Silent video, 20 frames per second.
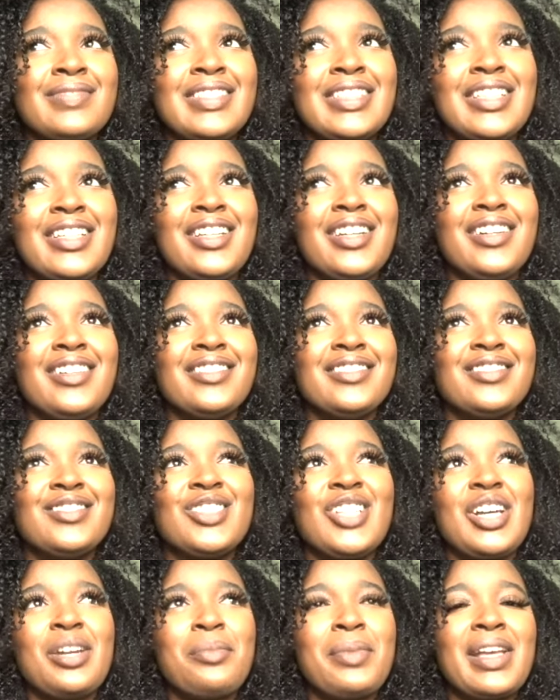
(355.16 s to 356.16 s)
you know,
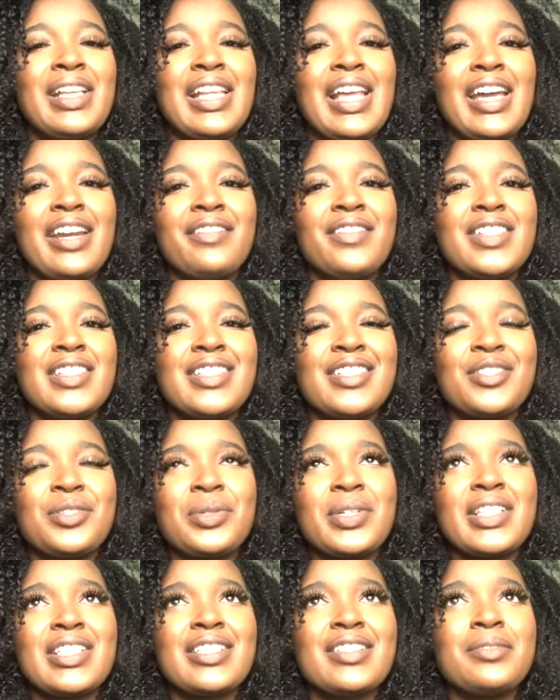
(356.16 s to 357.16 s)
trying to make light of the
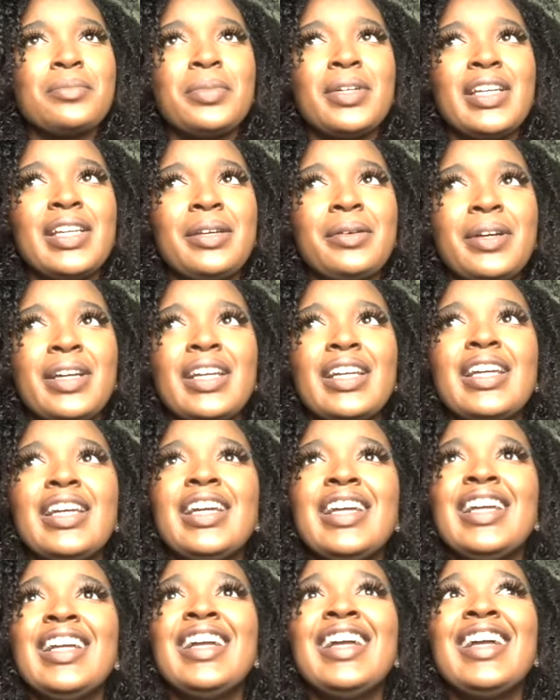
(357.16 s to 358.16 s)
situation. But anyway,
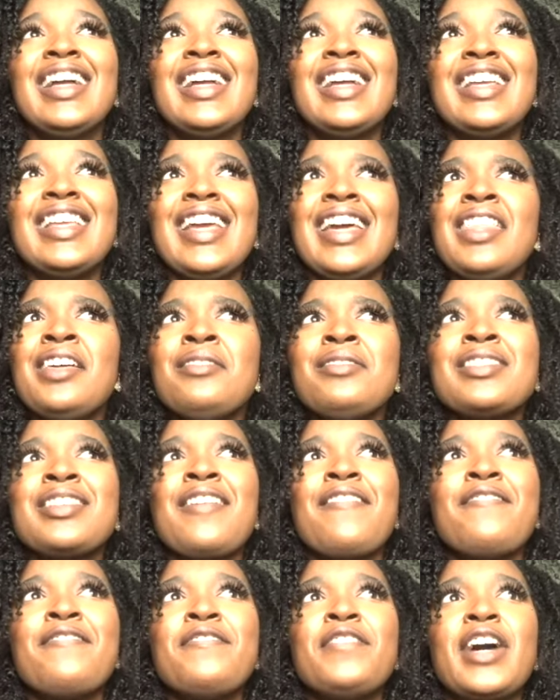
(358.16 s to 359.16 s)
yeah, that was
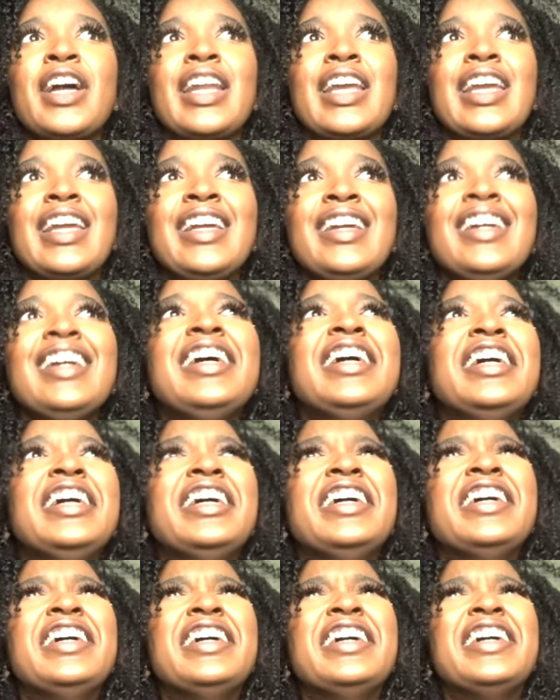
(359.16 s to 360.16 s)
funny.
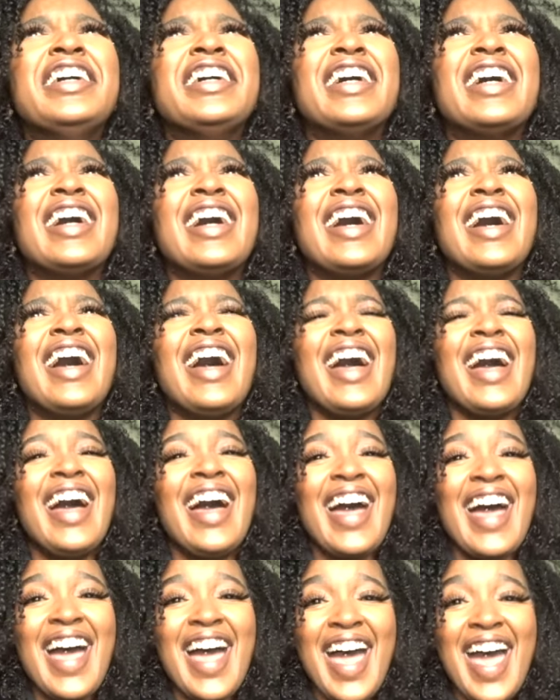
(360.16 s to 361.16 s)

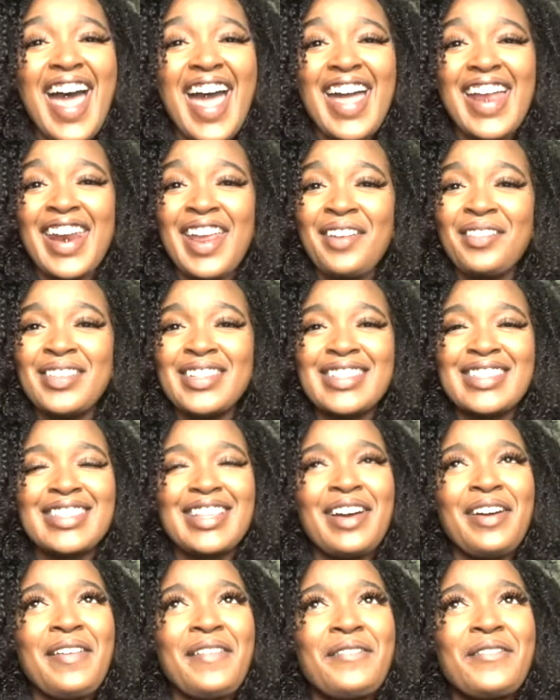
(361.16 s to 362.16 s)
That was
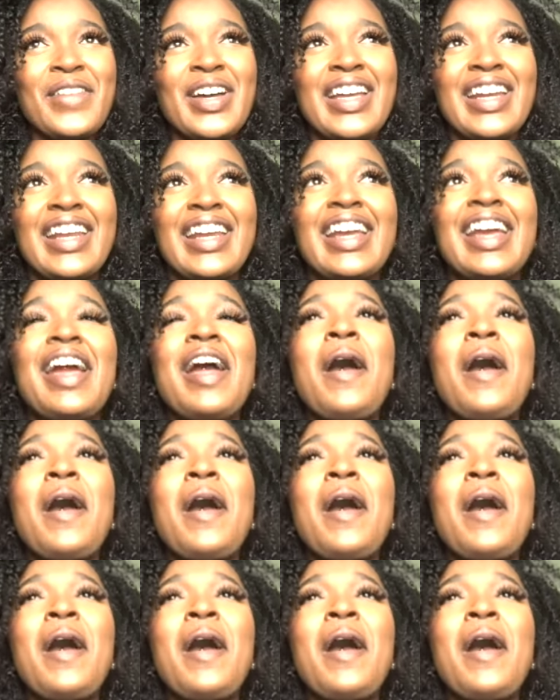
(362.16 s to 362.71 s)
so funny.